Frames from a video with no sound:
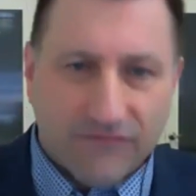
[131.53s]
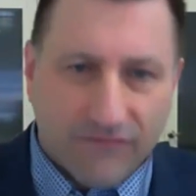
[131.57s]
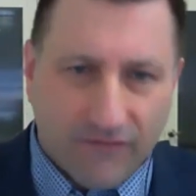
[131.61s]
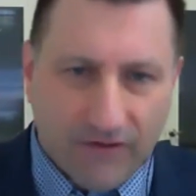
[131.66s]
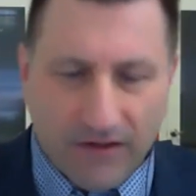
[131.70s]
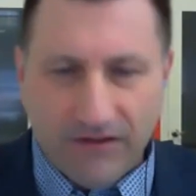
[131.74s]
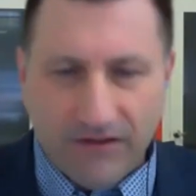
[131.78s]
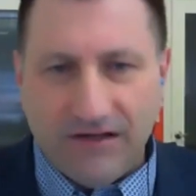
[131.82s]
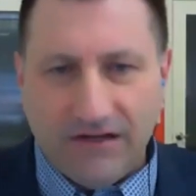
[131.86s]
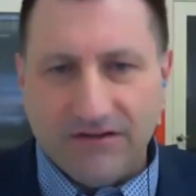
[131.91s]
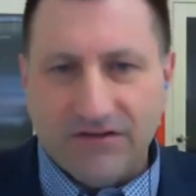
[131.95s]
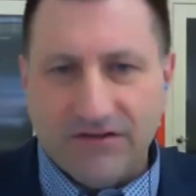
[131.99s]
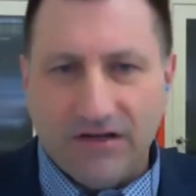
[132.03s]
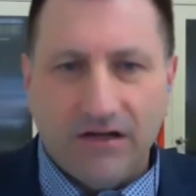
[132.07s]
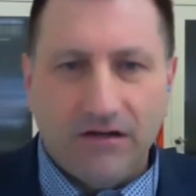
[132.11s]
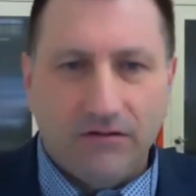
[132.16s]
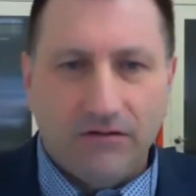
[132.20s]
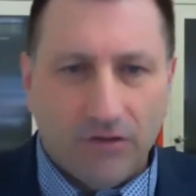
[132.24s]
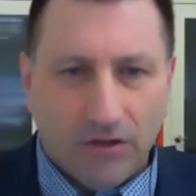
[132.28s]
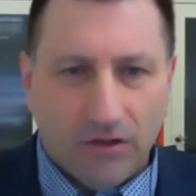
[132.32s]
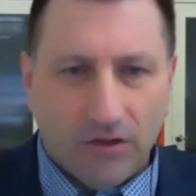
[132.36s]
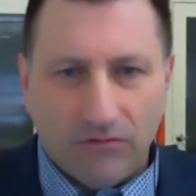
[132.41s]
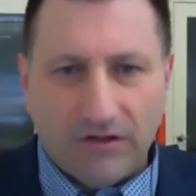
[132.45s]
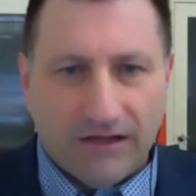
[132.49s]
very easy,
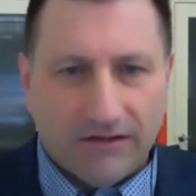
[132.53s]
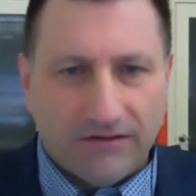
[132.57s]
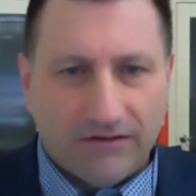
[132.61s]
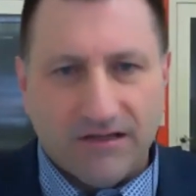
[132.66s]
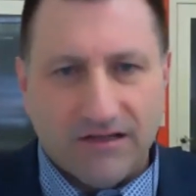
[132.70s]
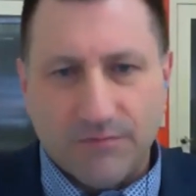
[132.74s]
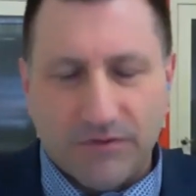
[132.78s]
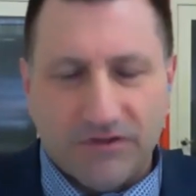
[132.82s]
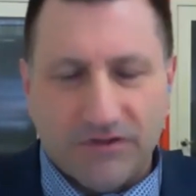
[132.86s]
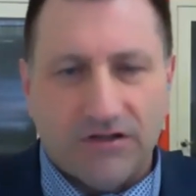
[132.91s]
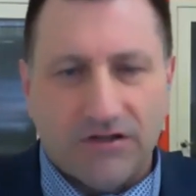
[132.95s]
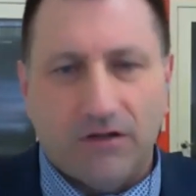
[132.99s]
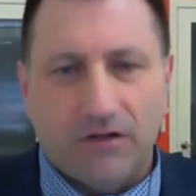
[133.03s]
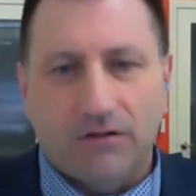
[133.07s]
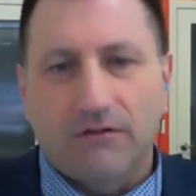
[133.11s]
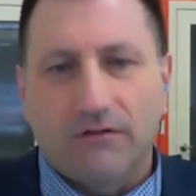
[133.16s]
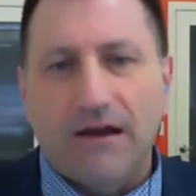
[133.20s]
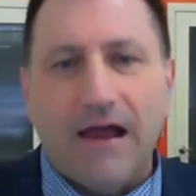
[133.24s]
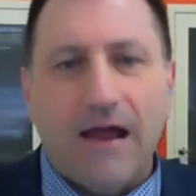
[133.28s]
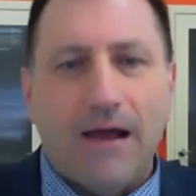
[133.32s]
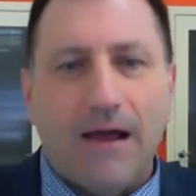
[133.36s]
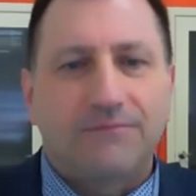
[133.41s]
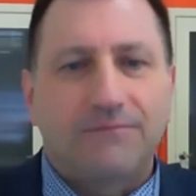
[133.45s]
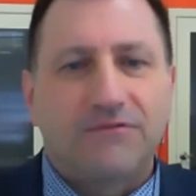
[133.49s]
get this particular
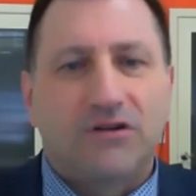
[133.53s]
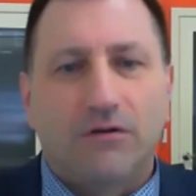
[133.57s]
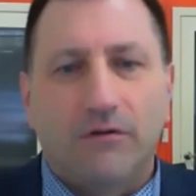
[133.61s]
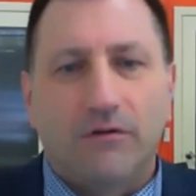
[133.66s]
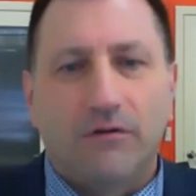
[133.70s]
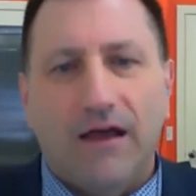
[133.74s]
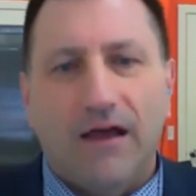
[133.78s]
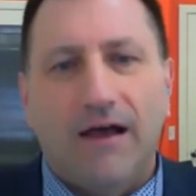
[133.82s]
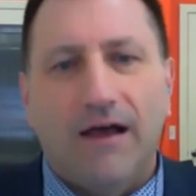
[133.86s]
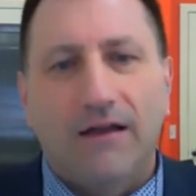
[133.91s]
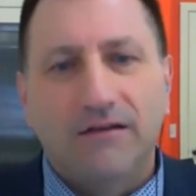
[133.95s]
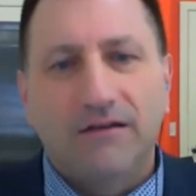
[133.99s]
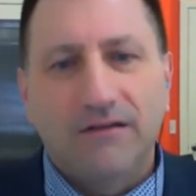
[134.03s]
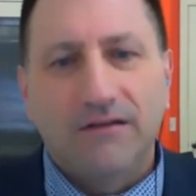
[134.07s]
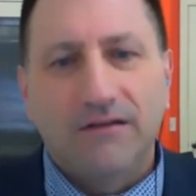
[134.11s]
app, do that.